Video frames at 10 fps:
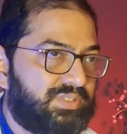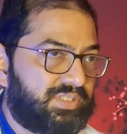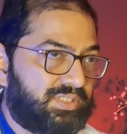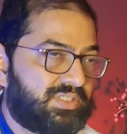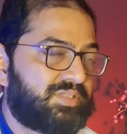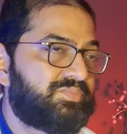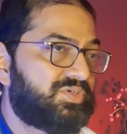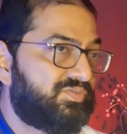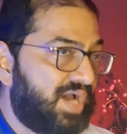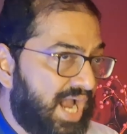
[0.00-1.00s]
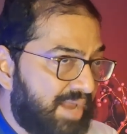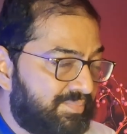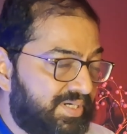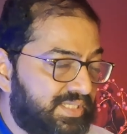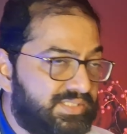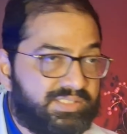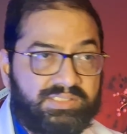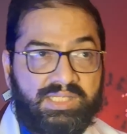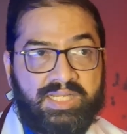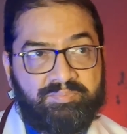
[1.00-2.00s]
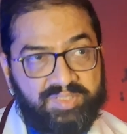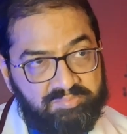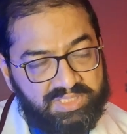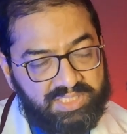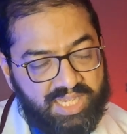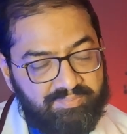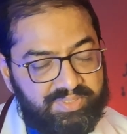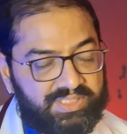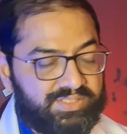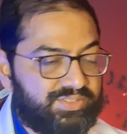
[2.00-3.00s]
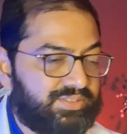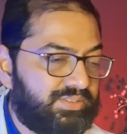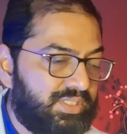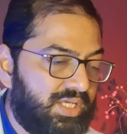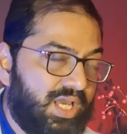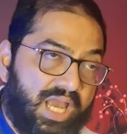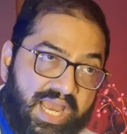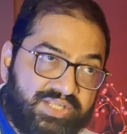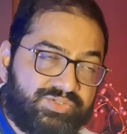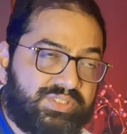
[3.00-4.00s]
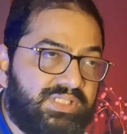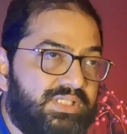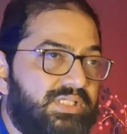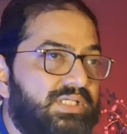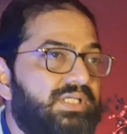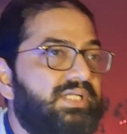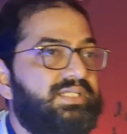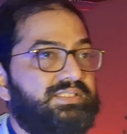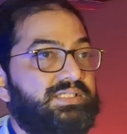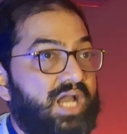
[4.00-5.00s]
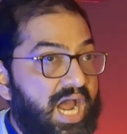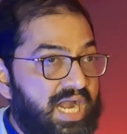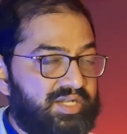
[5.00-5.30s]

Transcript: the terms of hypertension and pulmonary hypertension. Actually, it is a heart